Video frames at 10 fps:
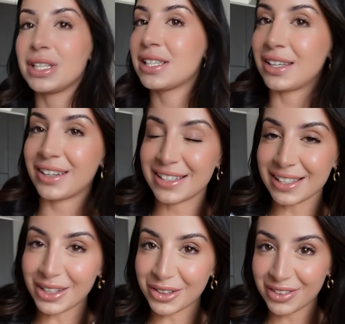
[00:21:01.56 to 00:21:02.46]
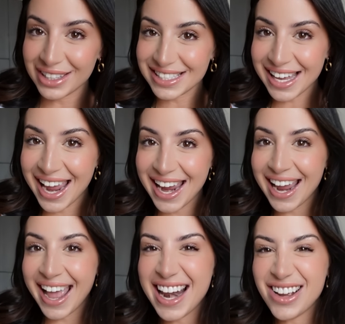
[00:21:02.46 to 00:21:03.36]
gonna take you guys along for the day.
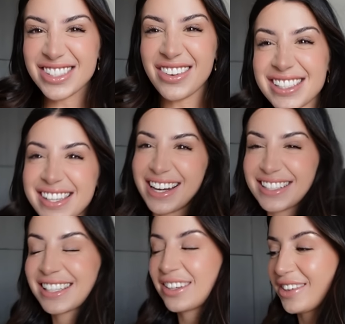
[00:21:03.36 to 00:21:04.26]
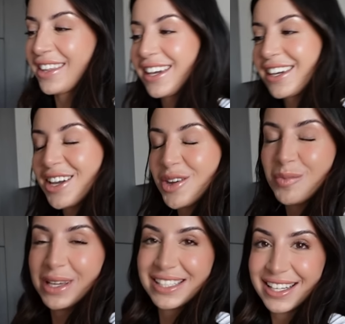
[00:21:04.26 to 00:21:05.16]
And I'm so excited to give you like
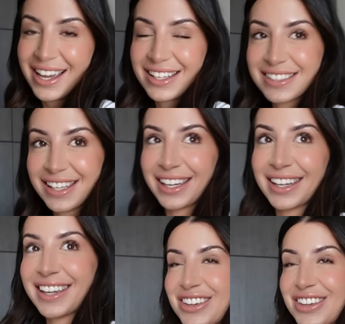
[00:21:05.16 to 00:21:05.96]
BTS, like